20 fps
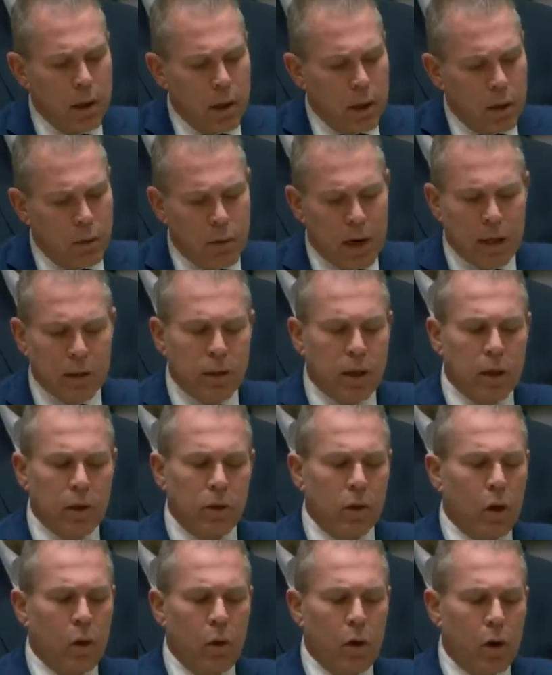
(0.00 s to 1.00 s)
Iran
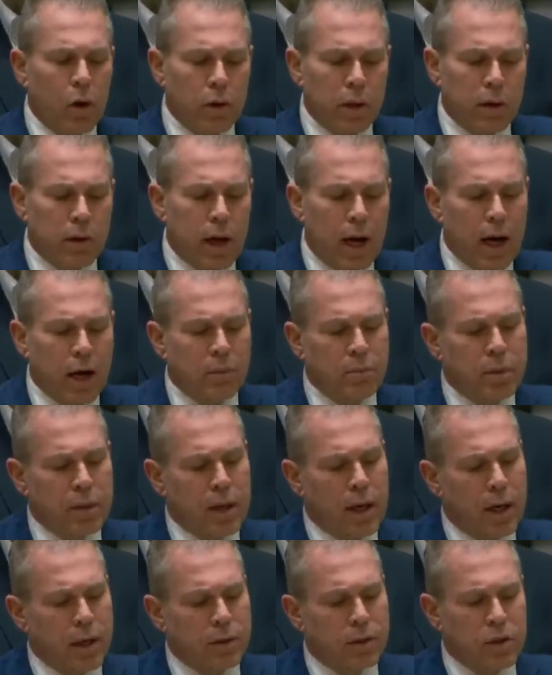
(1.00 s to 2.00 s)
can no longer hide
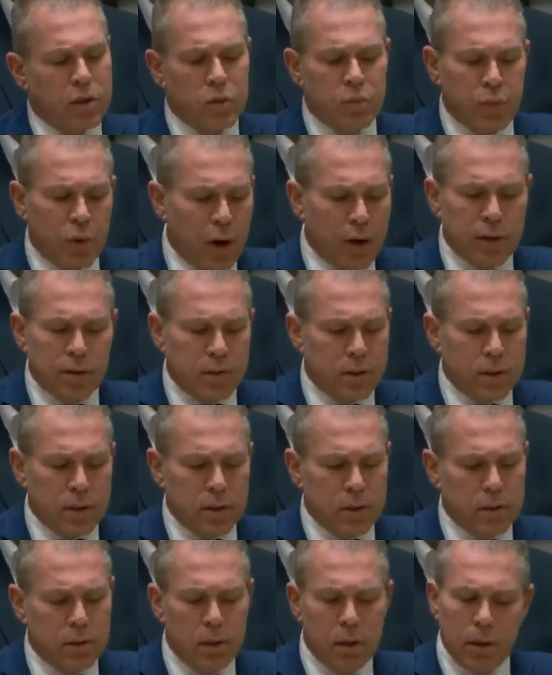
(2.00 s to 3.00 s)
behind its
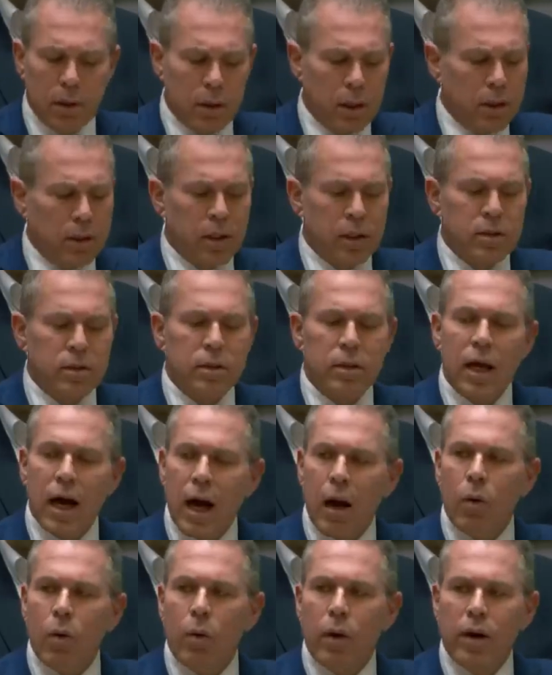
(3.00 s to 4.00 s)
proxies. It has
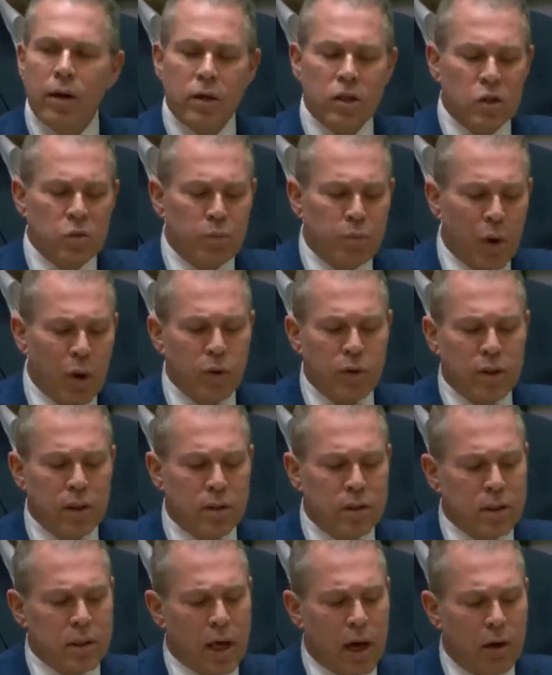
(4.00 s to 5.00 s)
now exposed
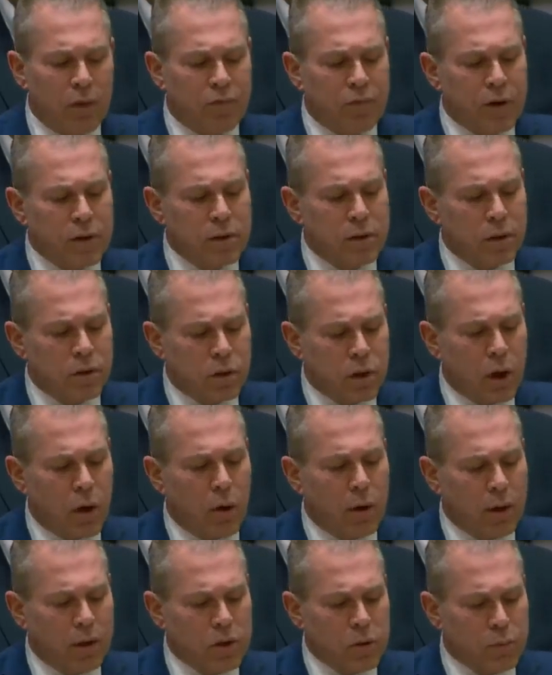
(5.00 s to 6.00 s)
itself as the
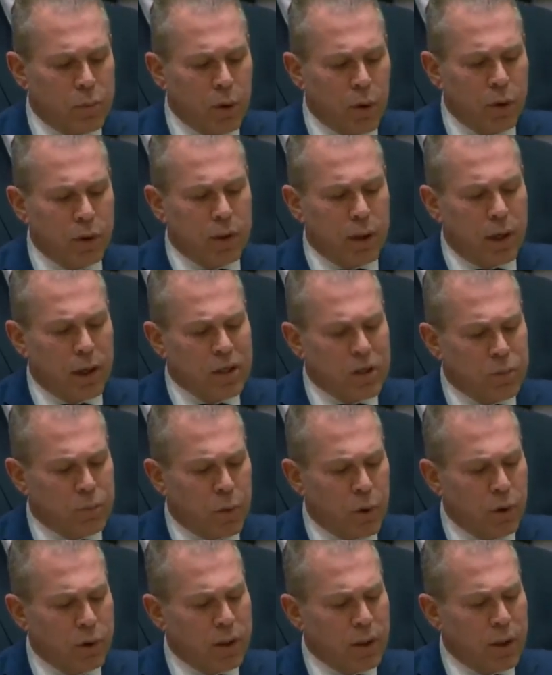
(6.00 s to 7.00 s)
terror
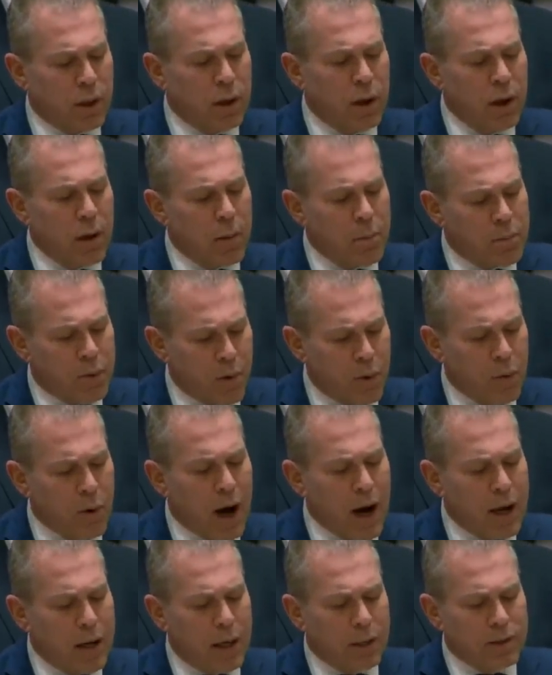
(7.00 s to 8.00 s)
exporting
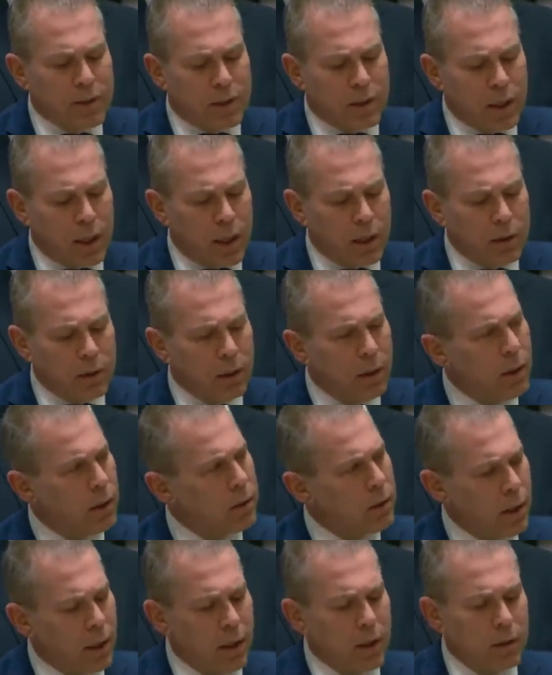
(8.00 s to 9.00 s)
pariah state
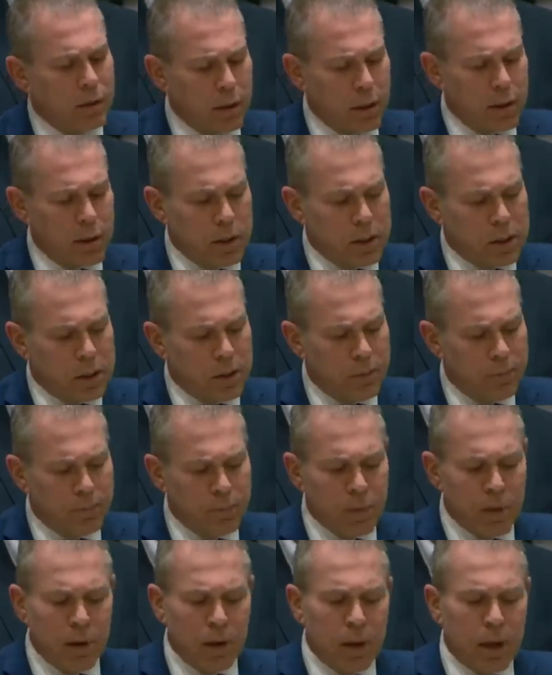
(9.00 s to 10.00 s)
that it is,
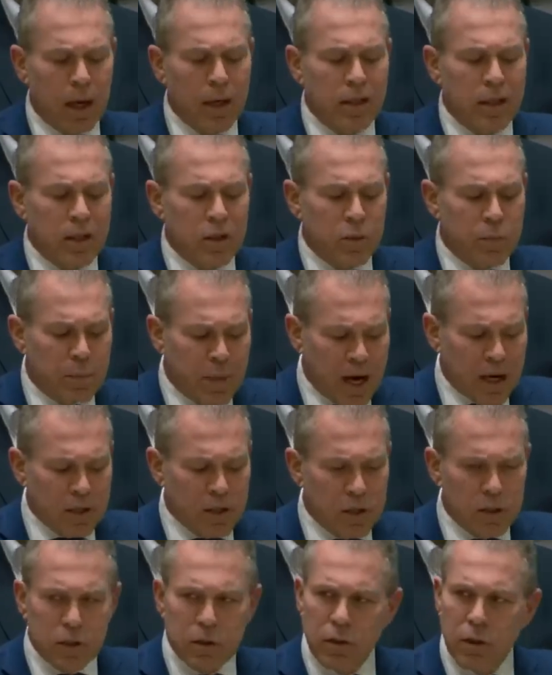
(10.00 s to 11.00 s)
and it
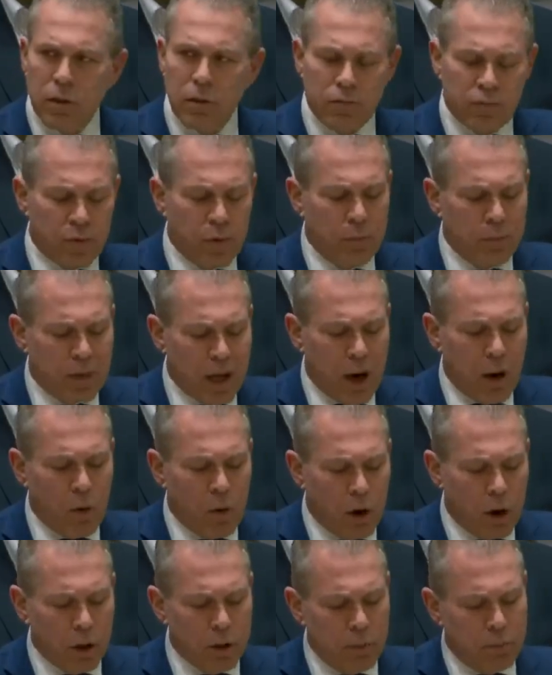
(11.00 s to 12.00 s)
must, from now
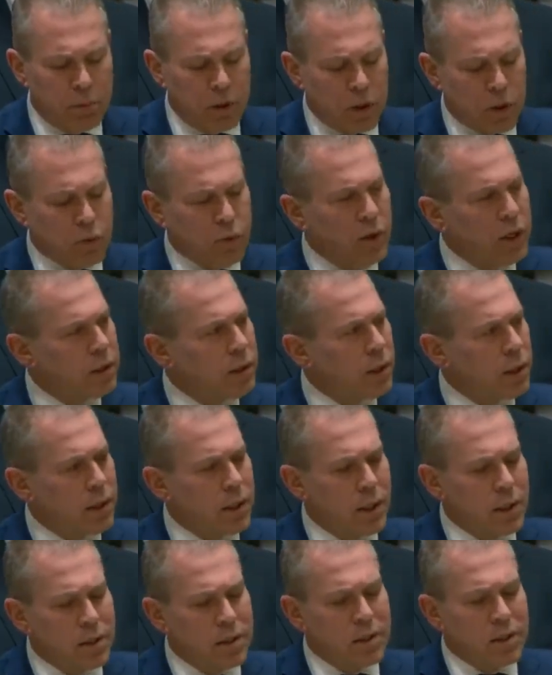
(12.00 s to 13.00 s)
on, be
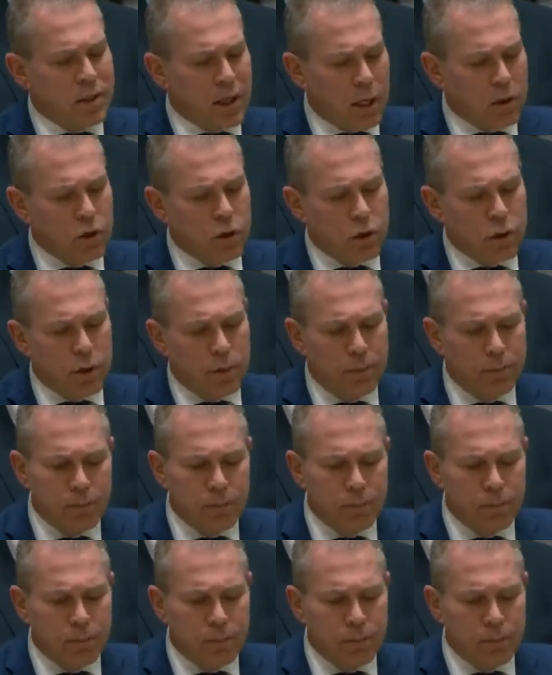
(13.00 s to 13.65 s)
treated as such.